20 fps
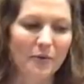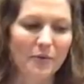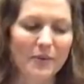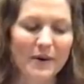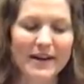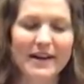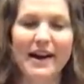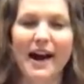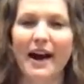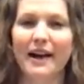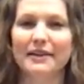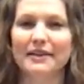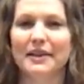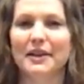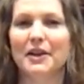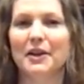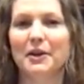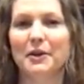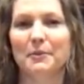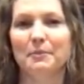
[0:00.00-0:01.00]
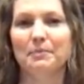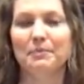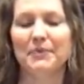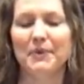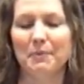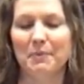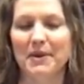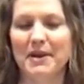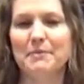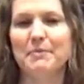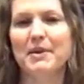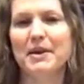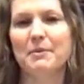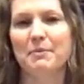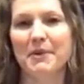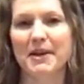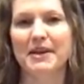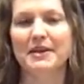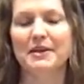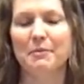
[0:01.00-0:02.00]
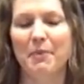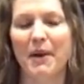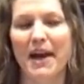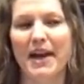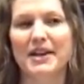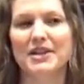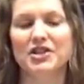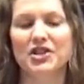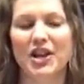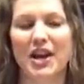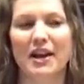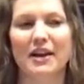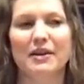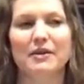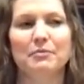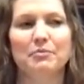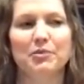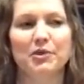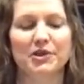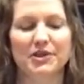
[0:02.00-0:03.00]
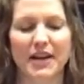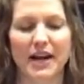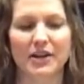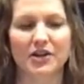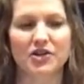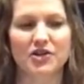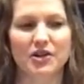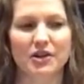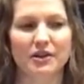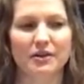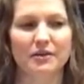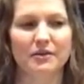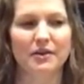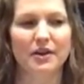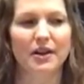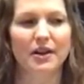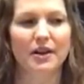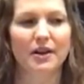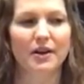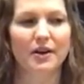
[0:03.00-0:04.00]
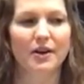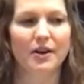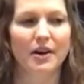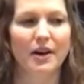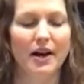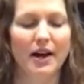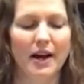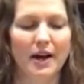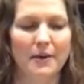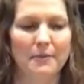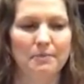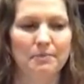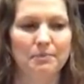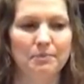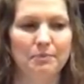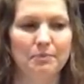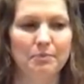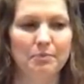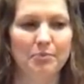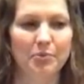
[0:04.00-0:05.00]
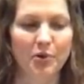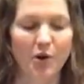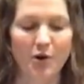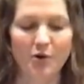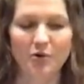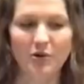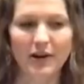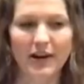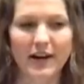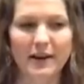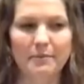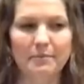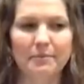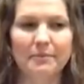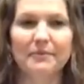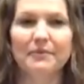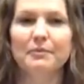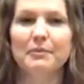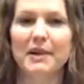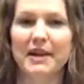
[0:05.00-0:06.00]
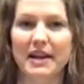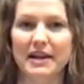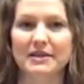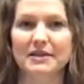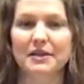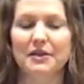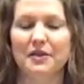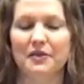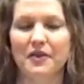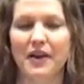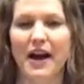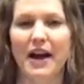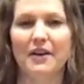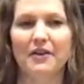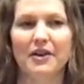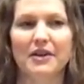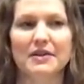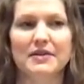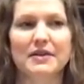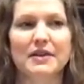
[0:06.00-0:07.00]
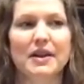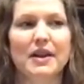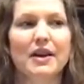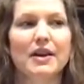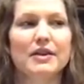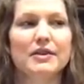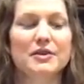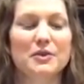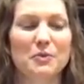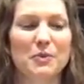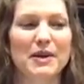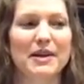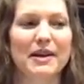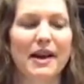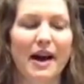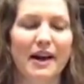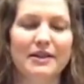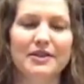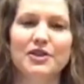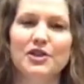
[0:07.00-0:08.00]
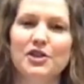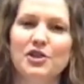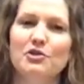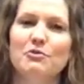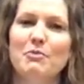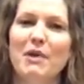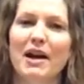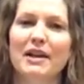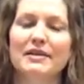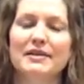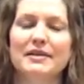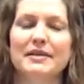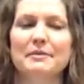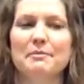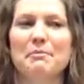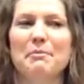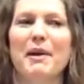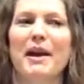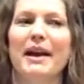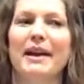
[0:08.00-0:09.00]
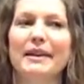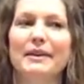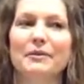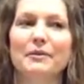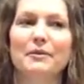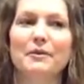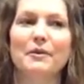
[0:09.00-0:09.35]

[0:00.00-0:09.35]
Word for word: we got the PPP, the Paycheck Protection Program, because of the virus. So we got 2 months, but